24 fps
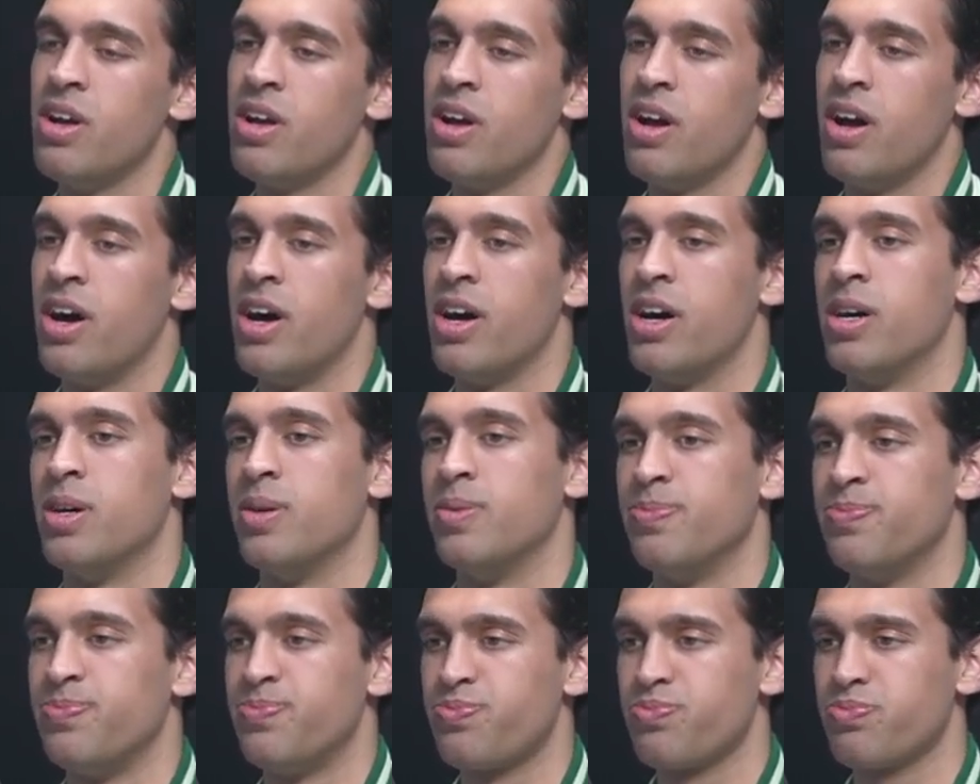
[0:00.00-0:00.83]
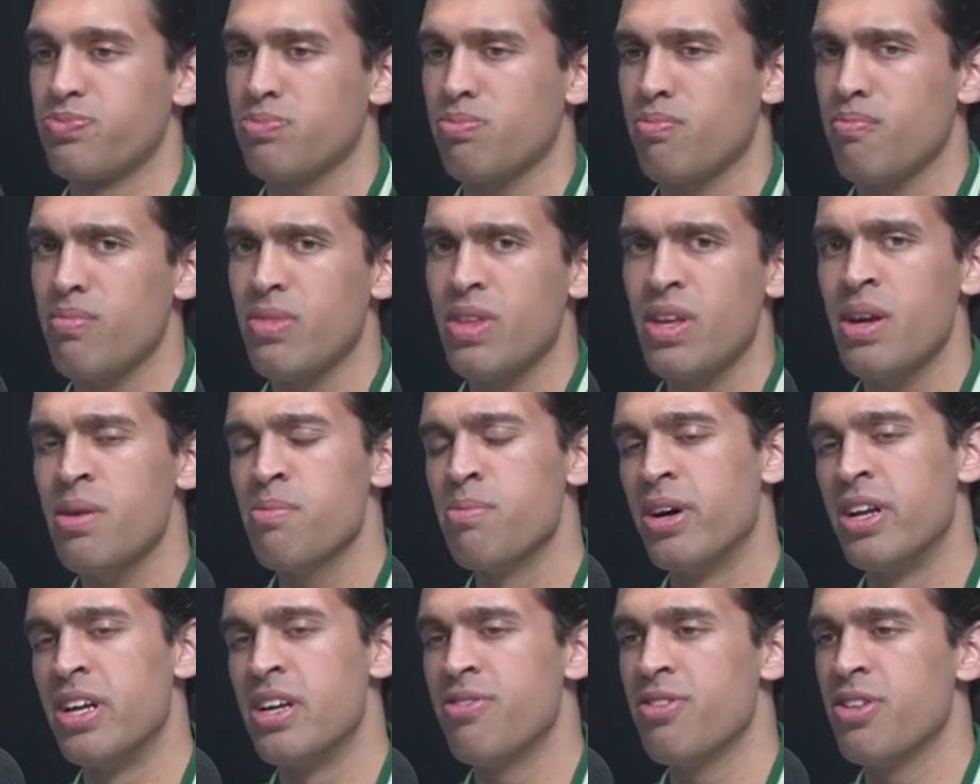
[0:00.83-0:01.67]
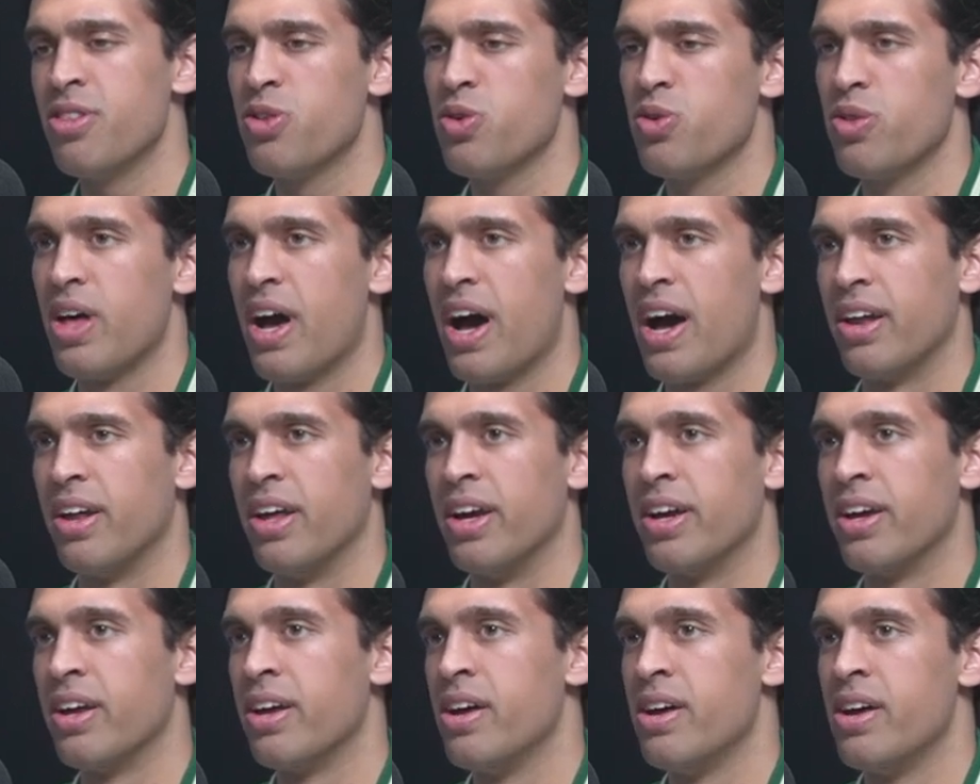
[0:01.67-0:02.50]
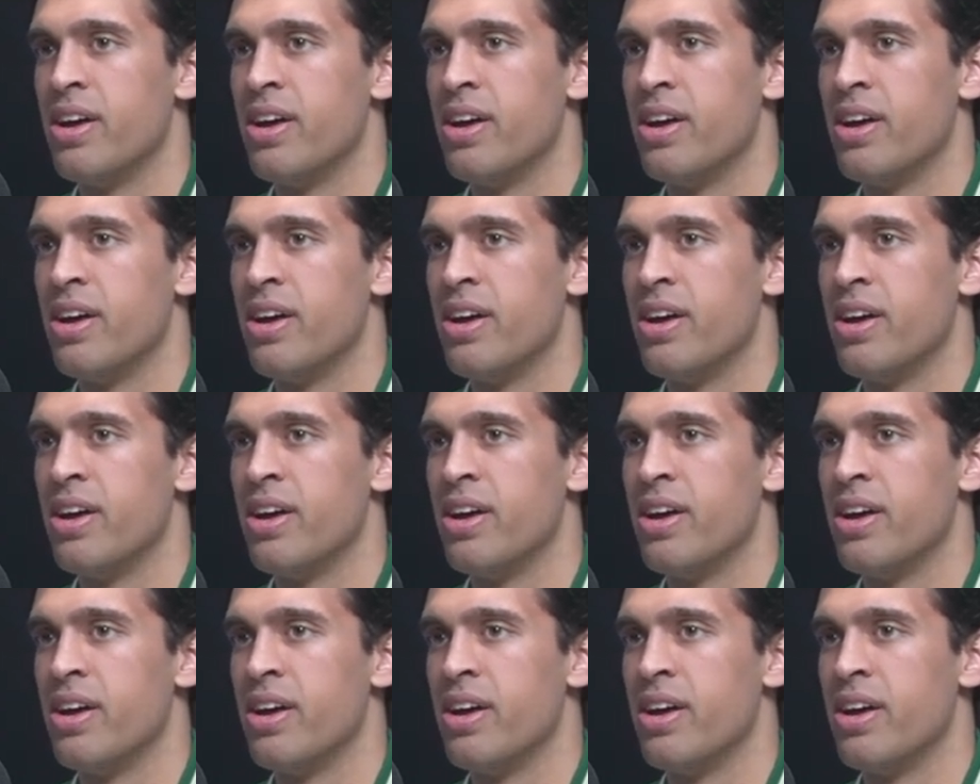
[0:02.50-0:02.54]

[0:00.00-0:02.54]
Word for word: Um, but even through that, like